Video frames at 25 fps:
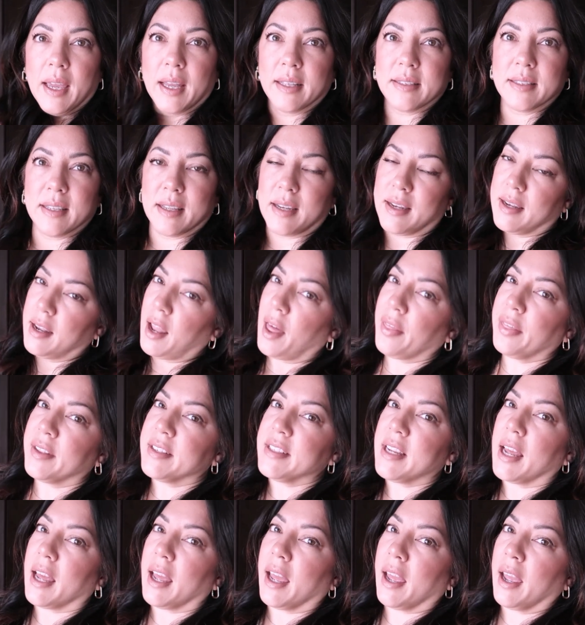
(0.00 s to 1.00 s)
It's another
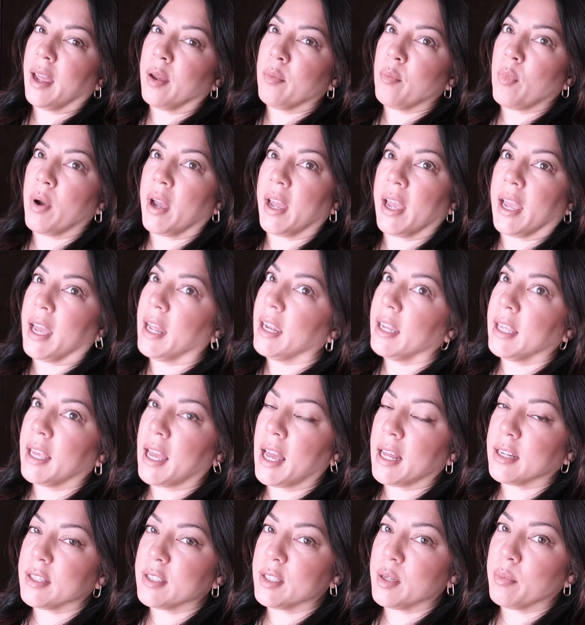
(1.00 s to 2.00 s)
day and we're heading
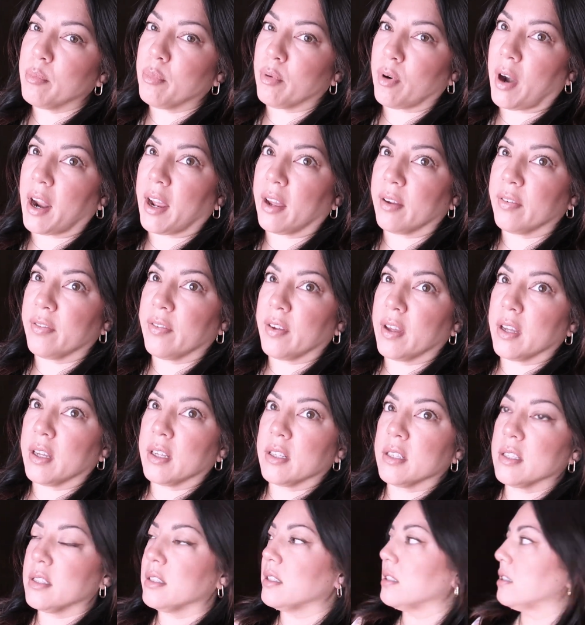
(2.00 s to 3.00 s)
out to
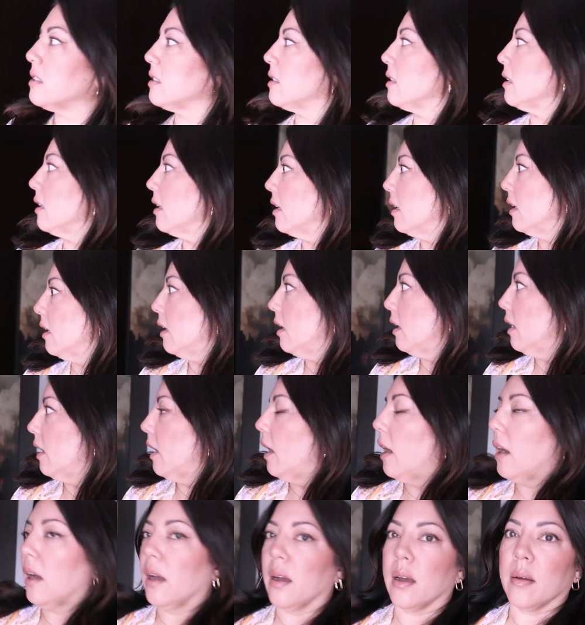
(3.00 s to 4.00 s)
breakfast.
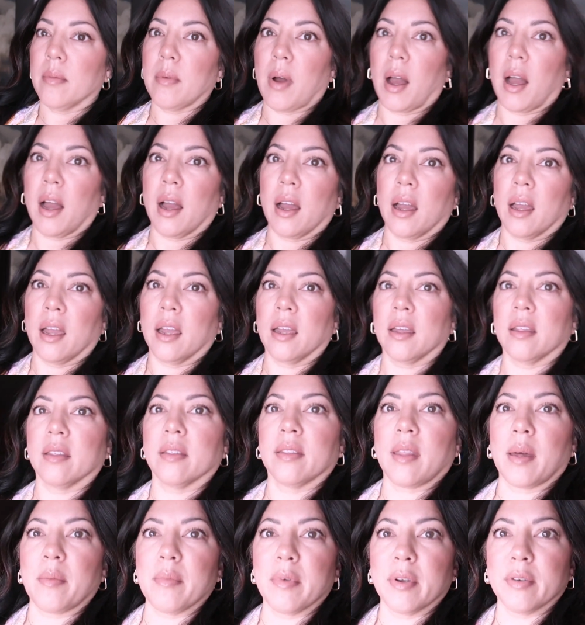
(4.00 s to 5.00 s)
Um, I
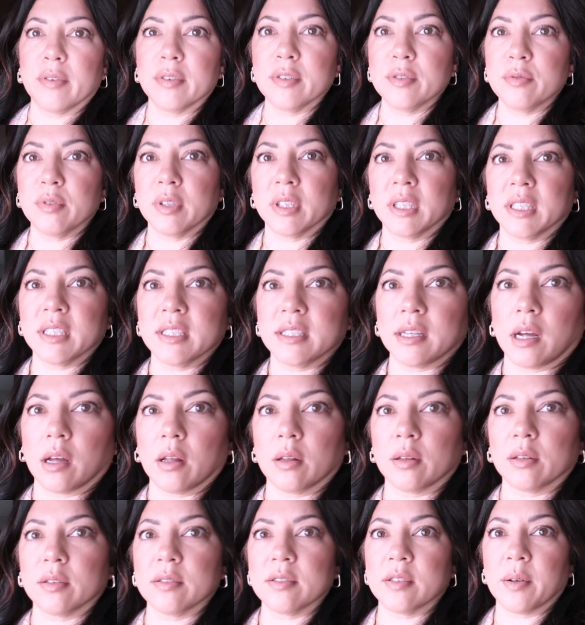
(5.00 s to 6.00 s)
that mirror is really
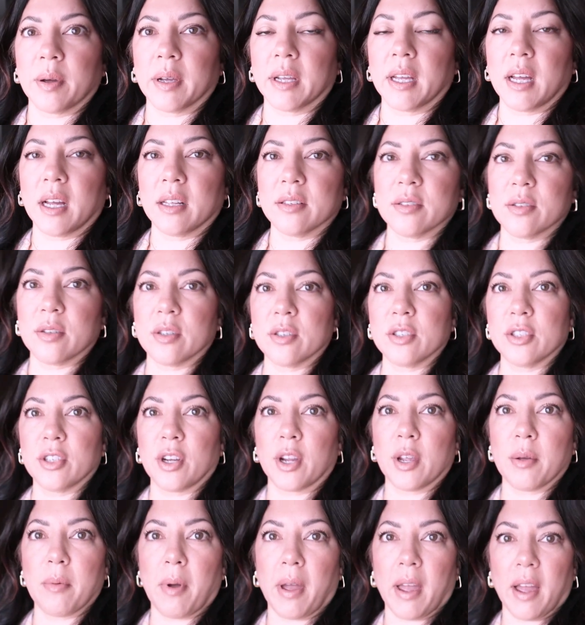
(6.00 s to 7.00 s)
dull, so I can't sort of
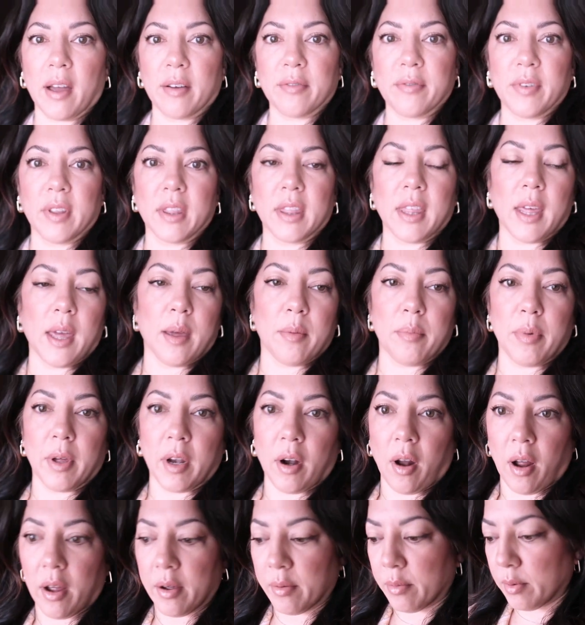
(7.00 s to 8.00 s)
show you my outfit there,
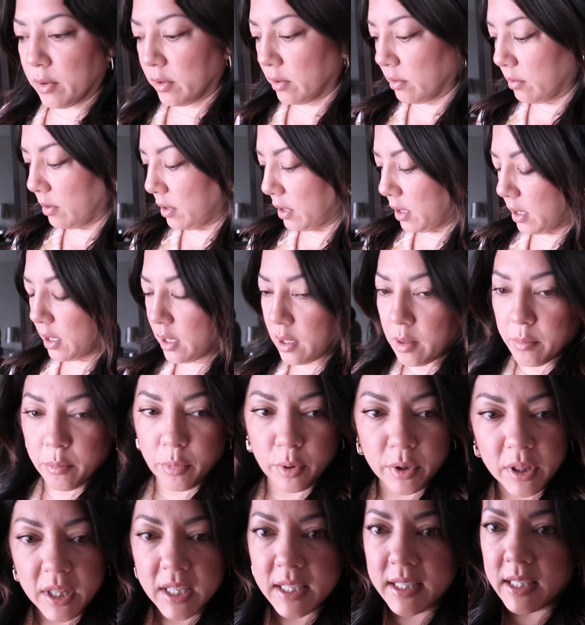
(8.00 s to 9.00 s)
but I will put